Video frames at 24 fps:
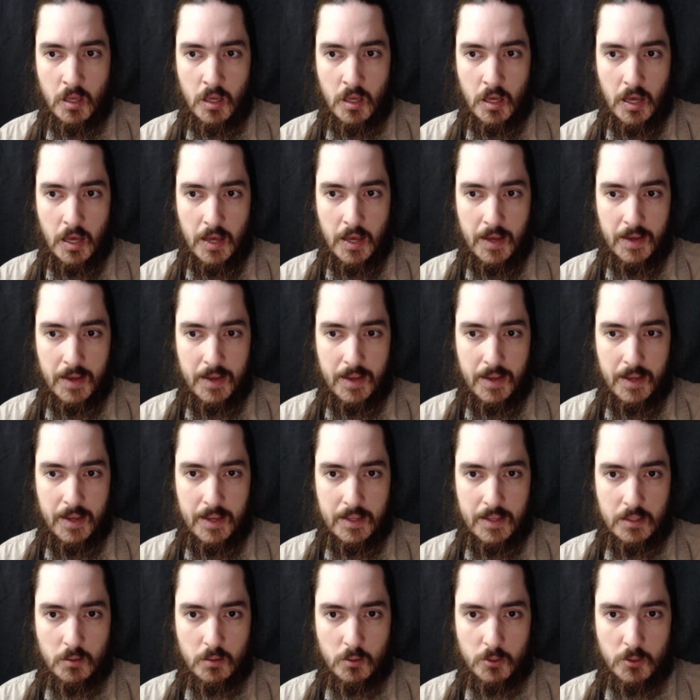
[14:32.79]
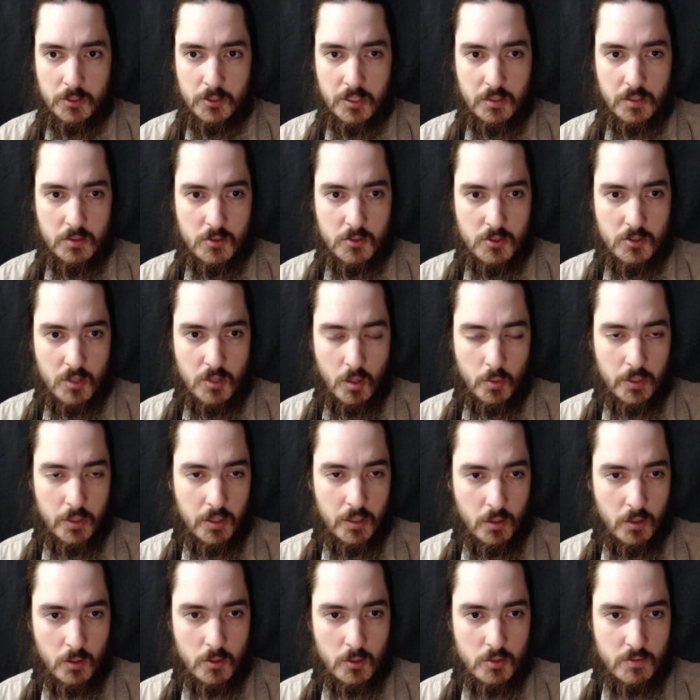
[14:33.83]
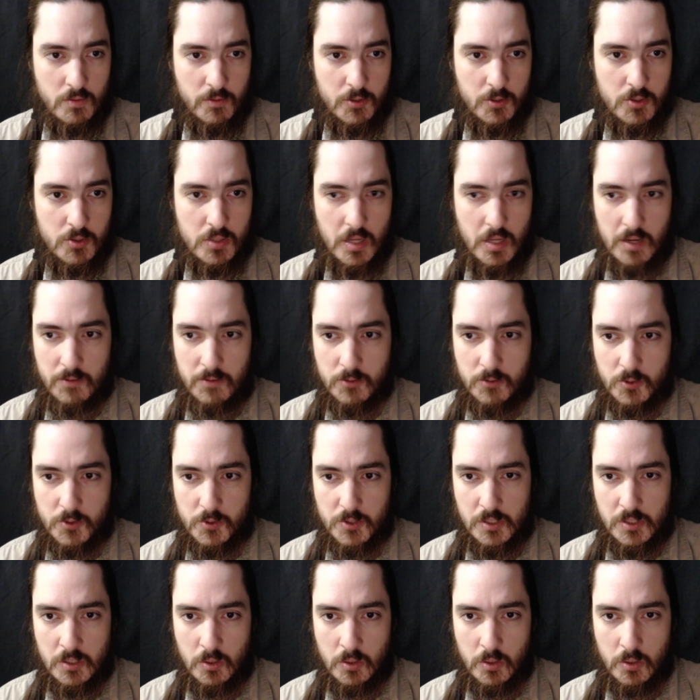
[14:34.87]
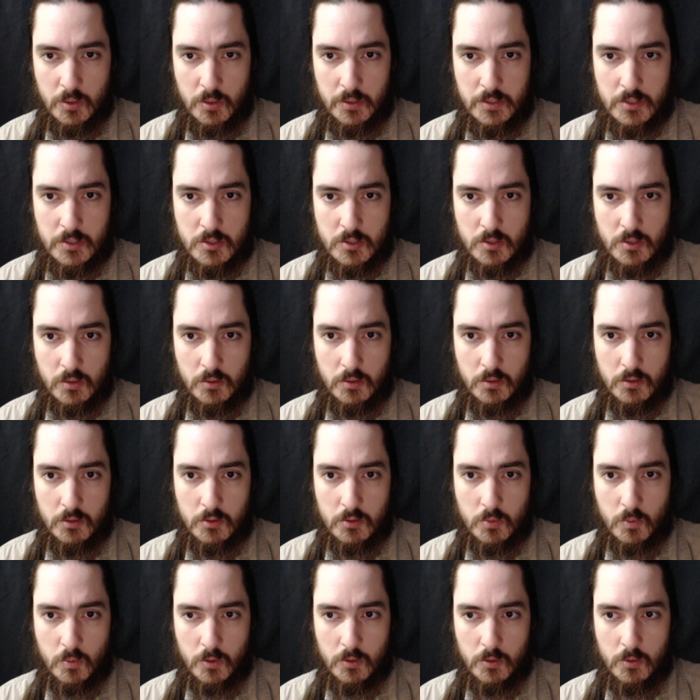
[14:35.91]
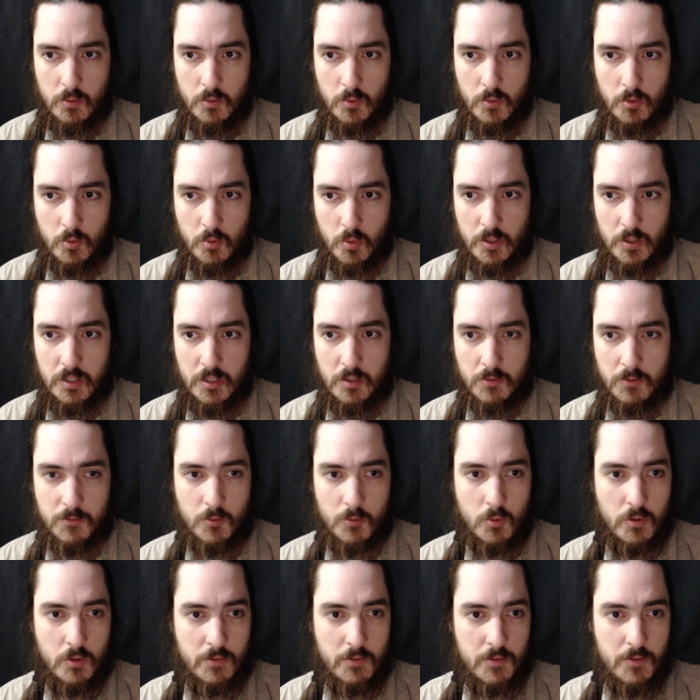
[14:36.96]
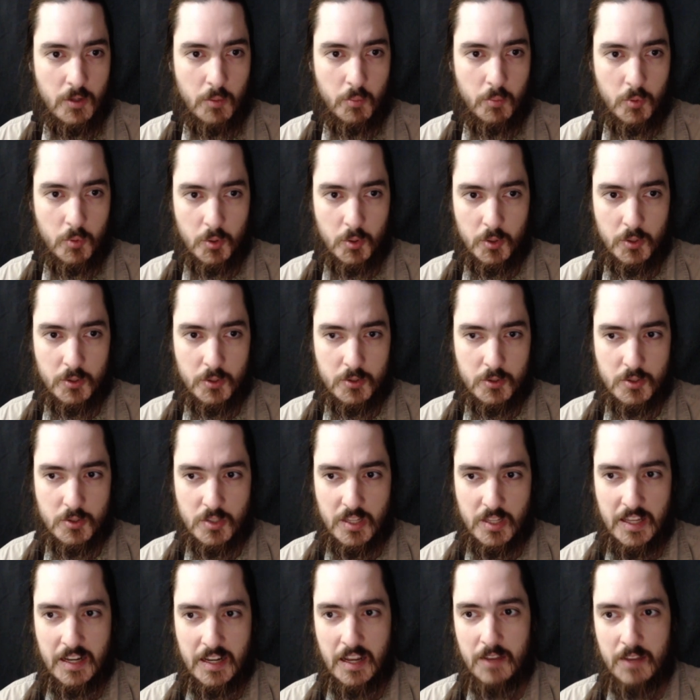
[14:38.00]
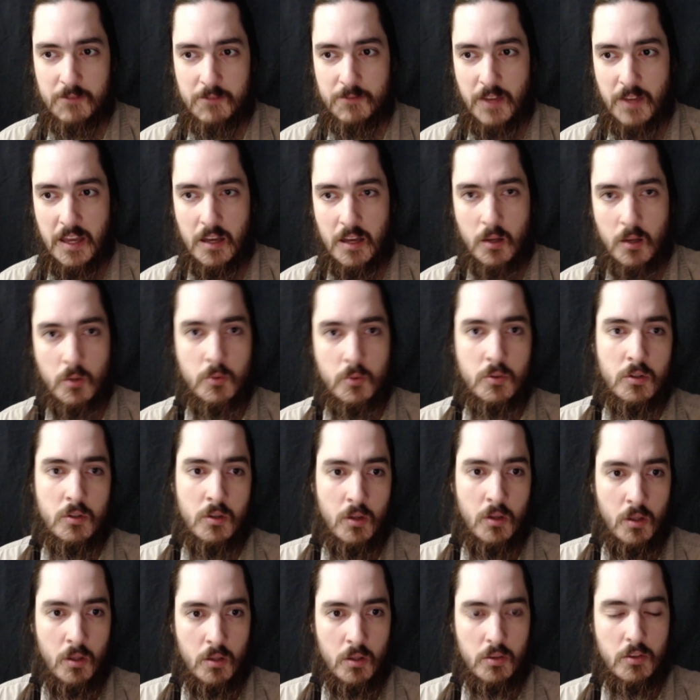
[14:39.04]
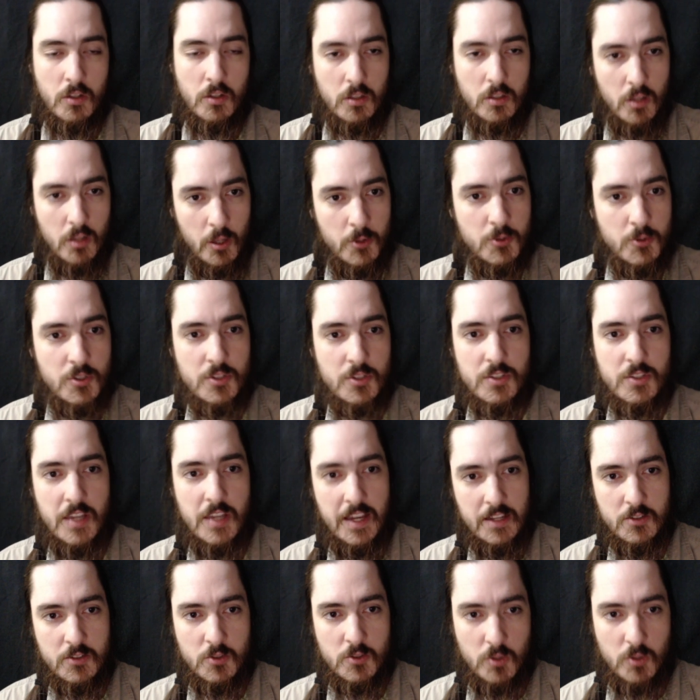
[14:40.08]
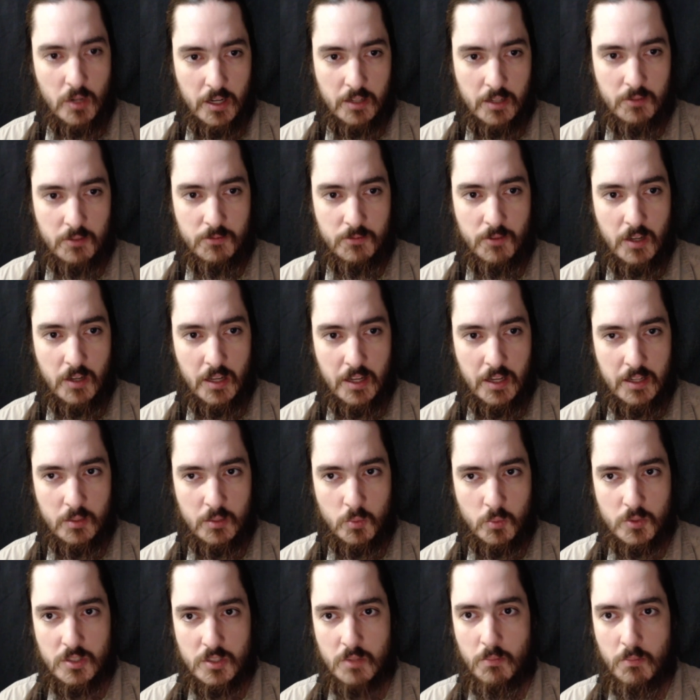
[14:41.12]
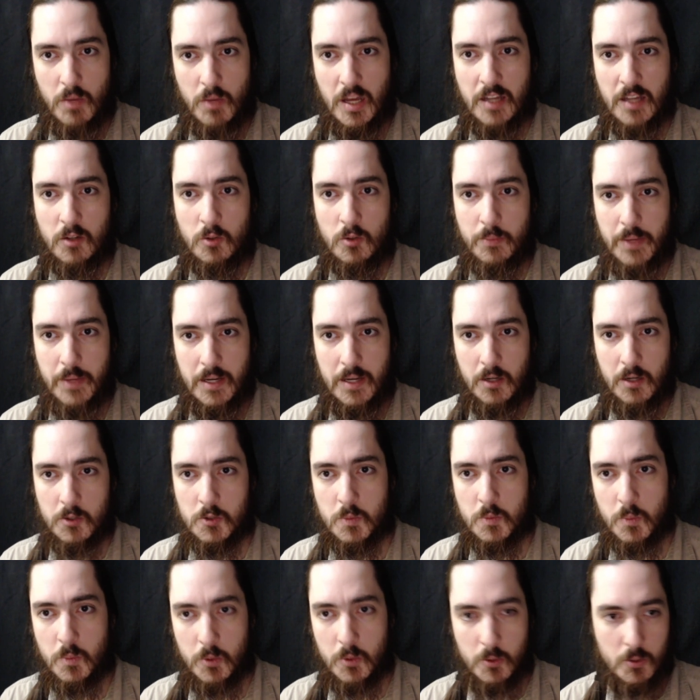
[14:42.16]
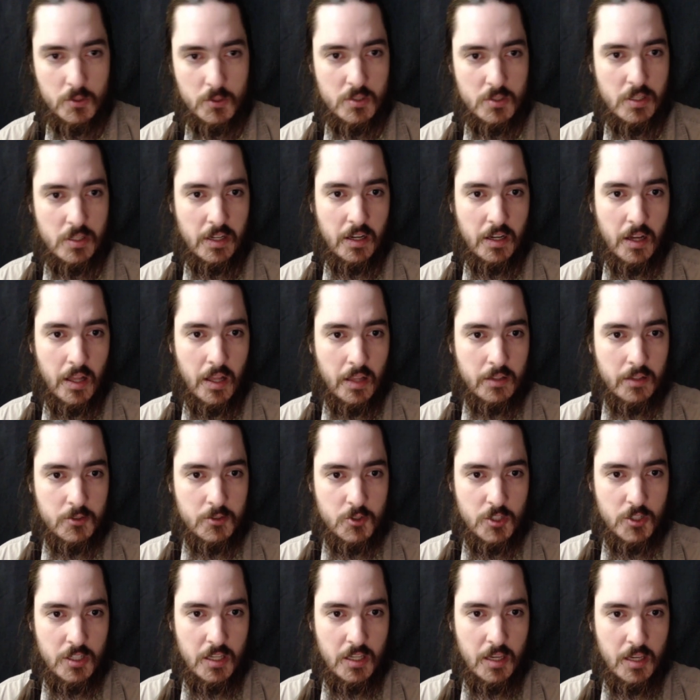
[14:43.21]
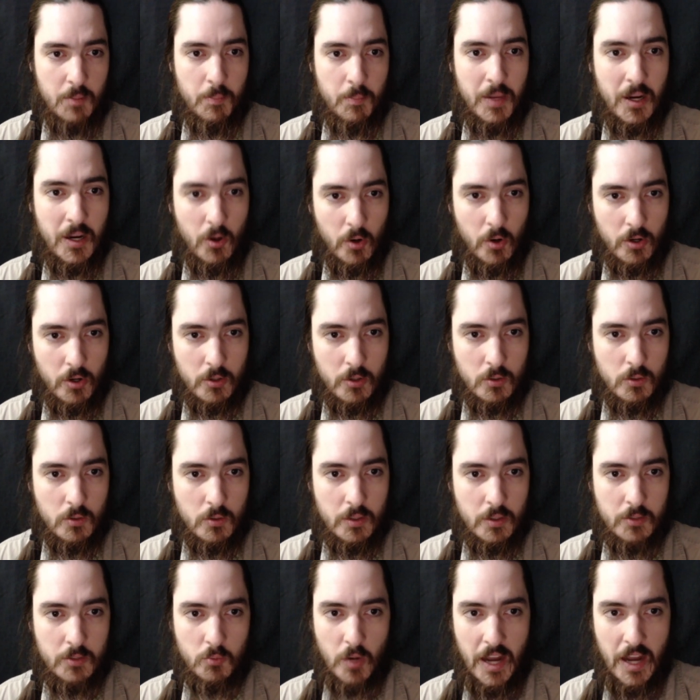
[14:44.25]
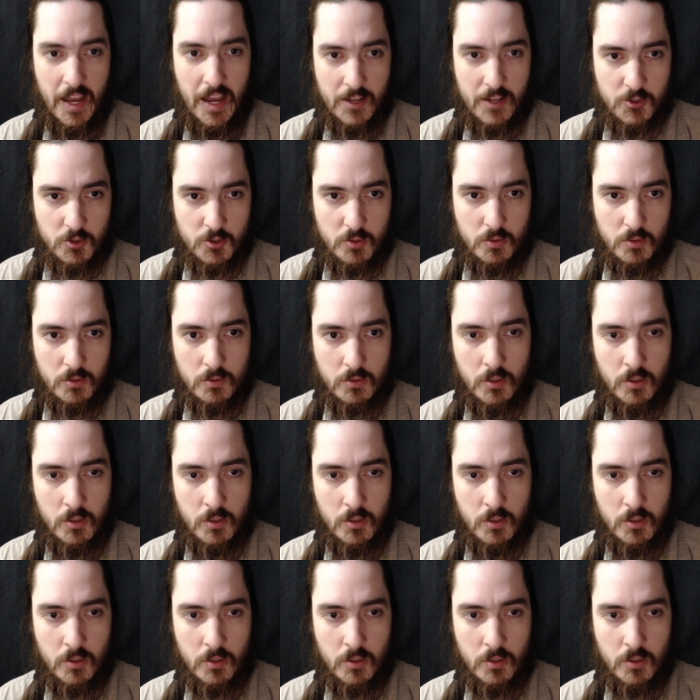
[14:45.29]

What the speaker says: I looked at the Stonyhurst Philosophical Series, looked through 3 or 4 of their books, and I found the closest answer I could find was in Michael Mayer's book, Psychology, Empirical, and Rational.